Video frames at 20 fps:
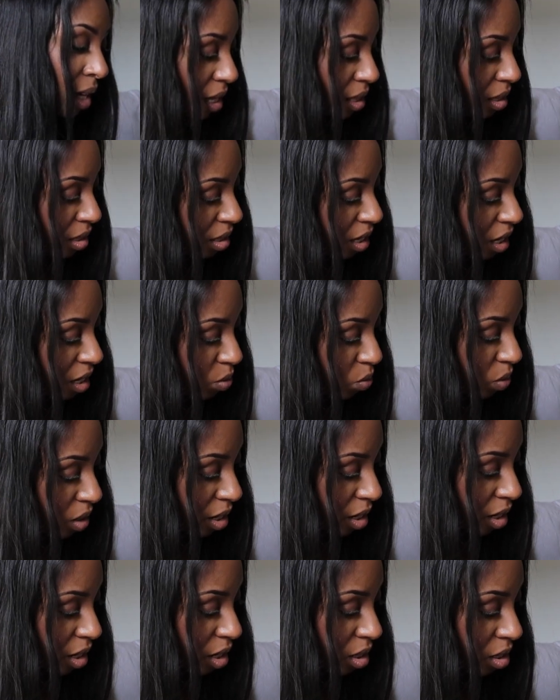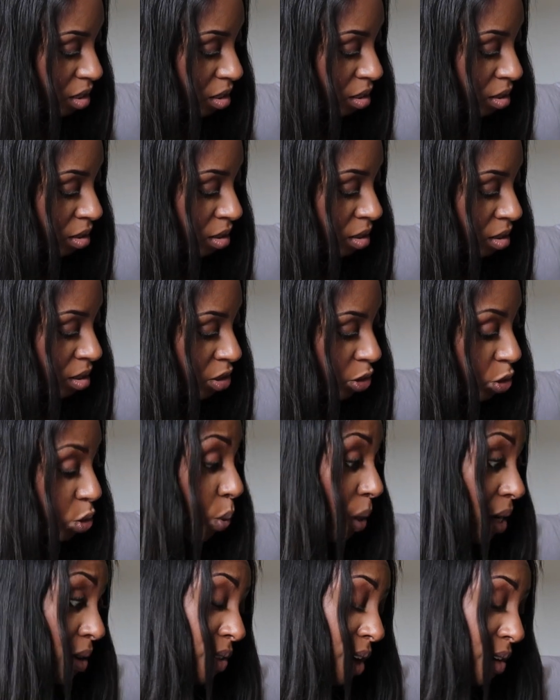And they were
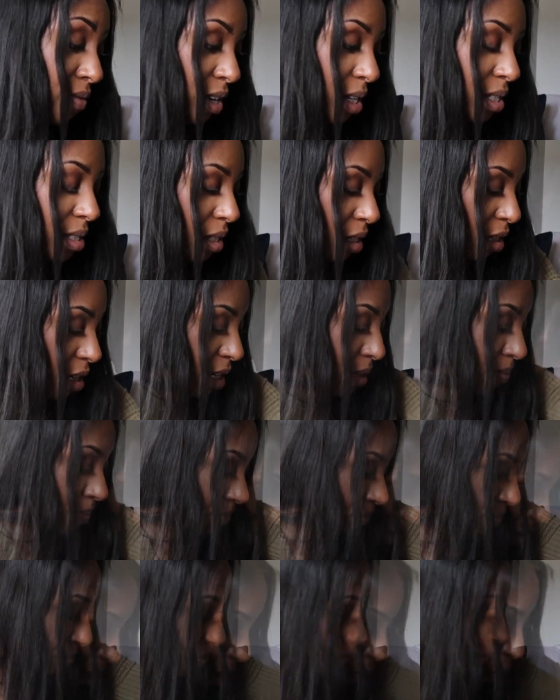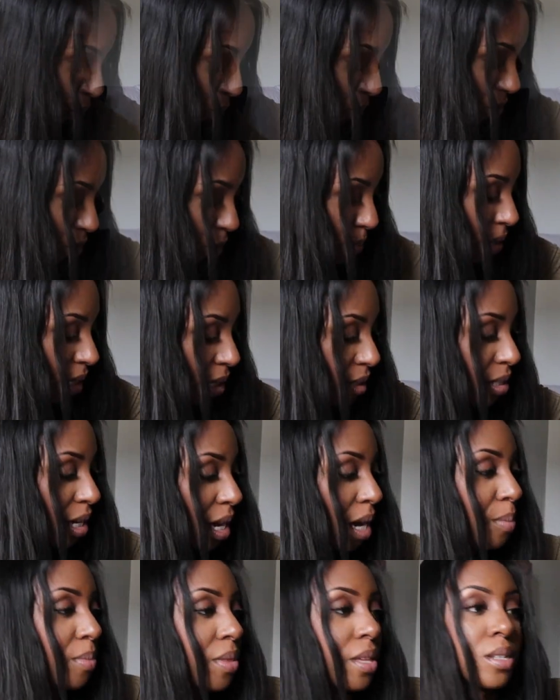$25.99. I also picked
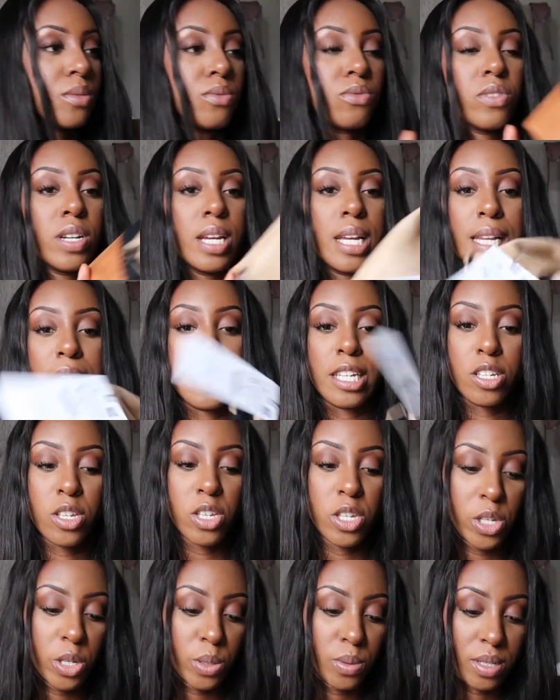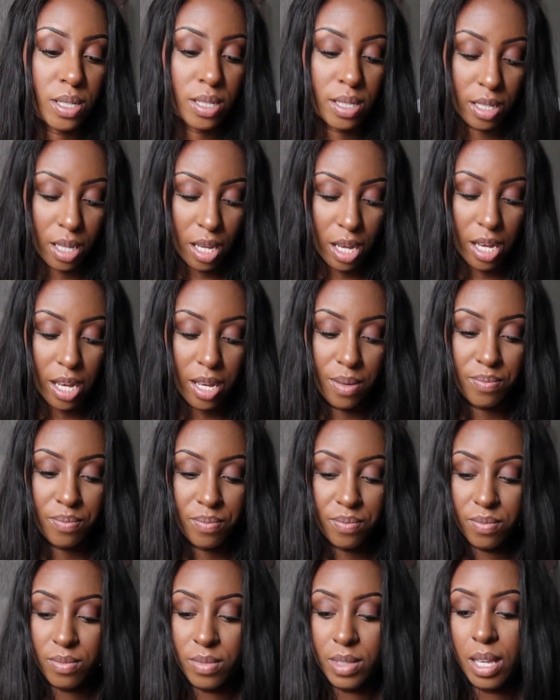up this really cute skirt,
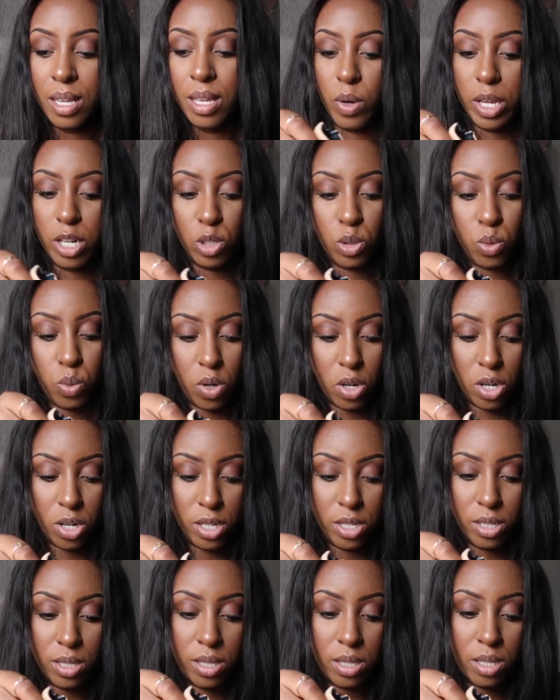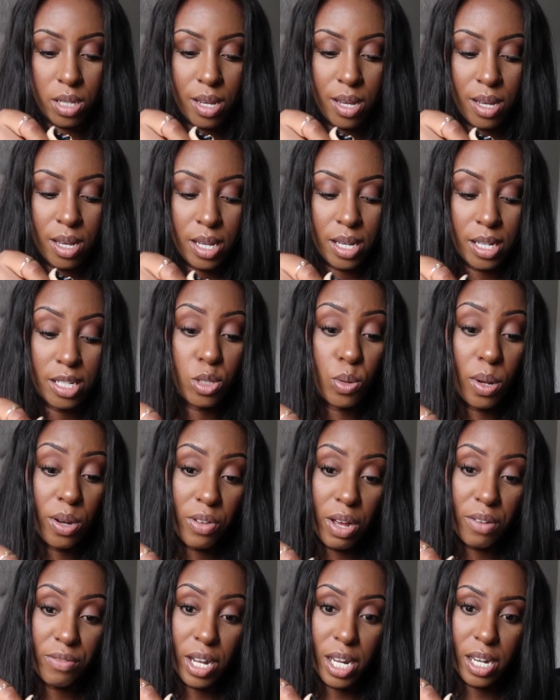which was, it's
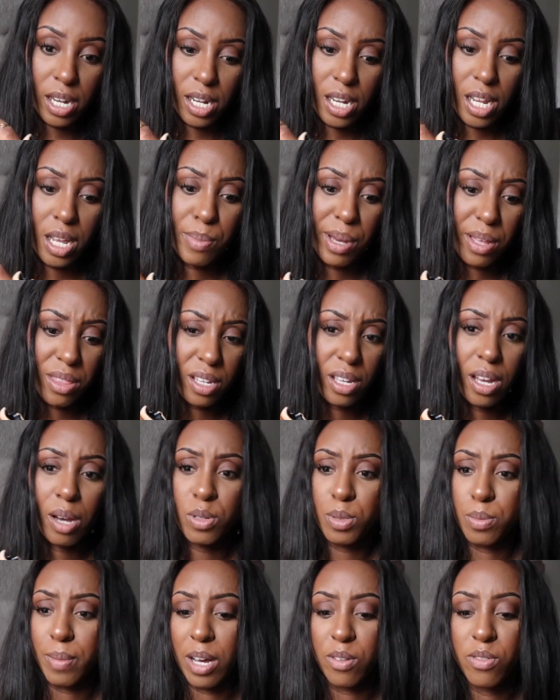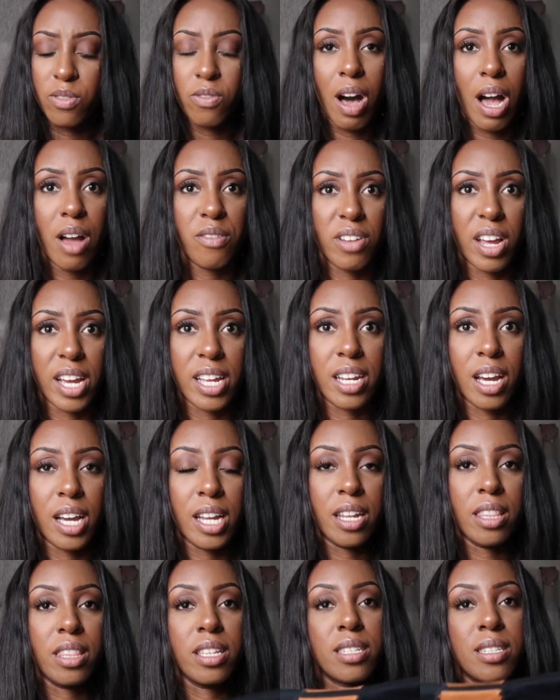$25.99 here, but I think it was about
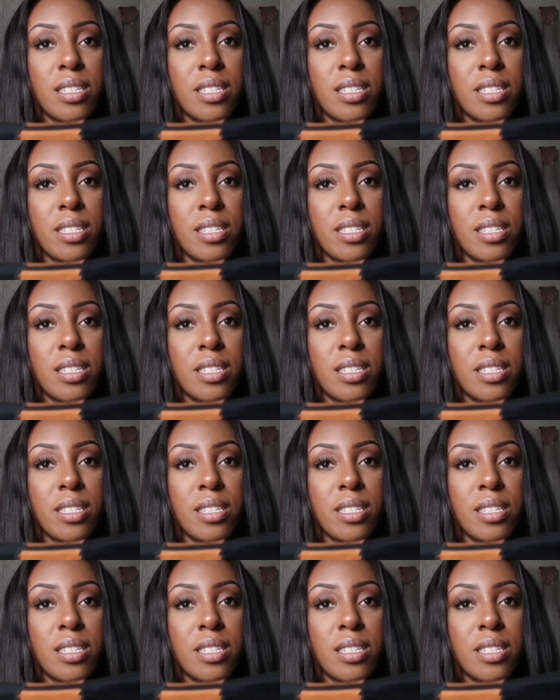$5.99 in the